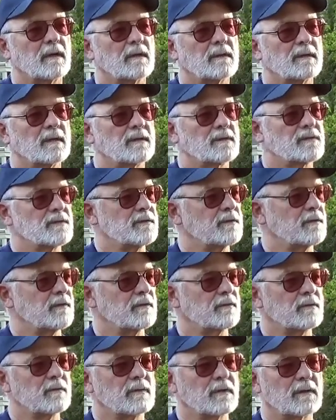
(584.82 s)
It's
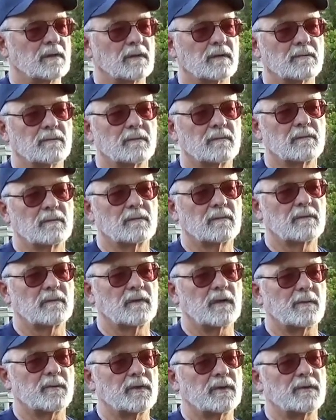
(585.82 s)

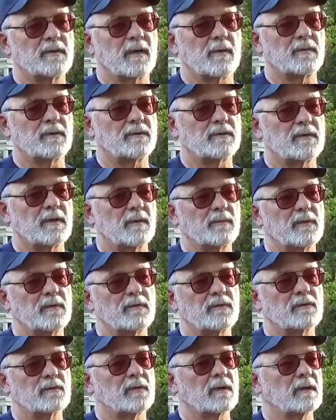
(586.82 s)

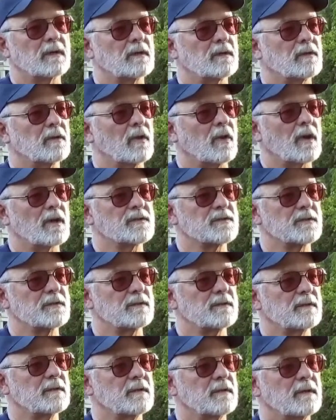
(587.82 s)

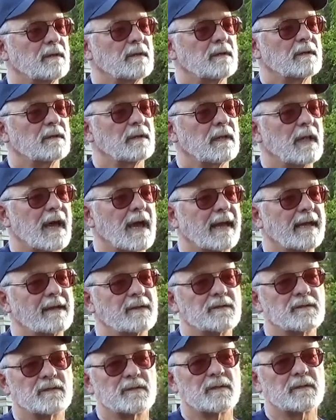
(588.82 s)

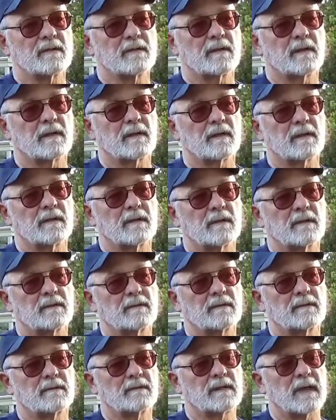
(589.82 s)

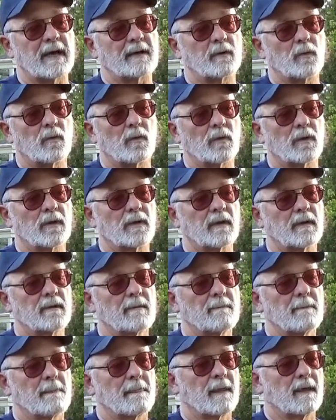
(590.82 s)
www.clawsonlions.org.
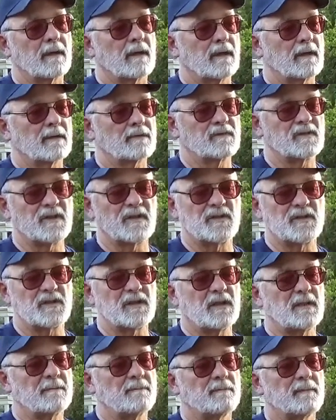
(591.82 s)
It's
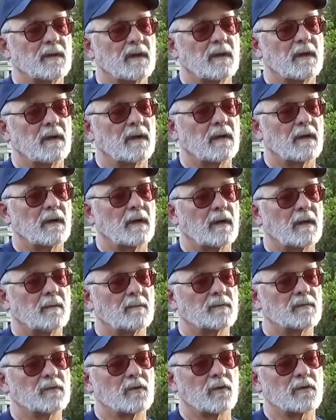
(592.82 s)
easy.
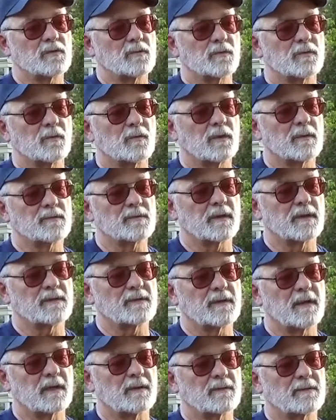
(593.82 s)
Of course, with the
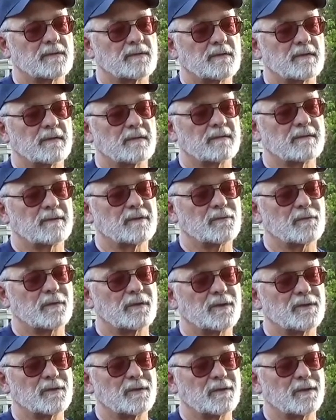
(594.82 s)
websites now, it's
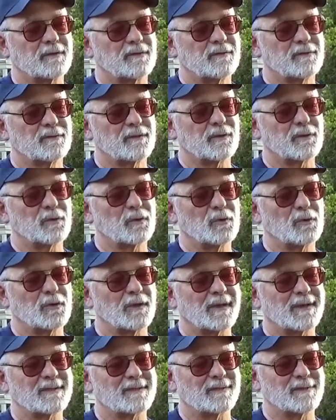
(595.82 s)
real easy to Google
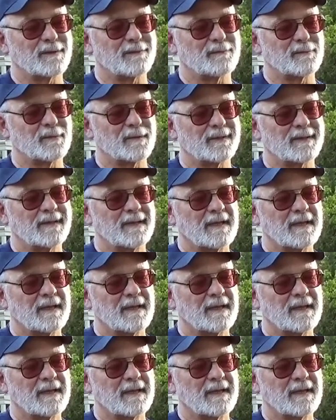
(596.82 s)
that stuff. But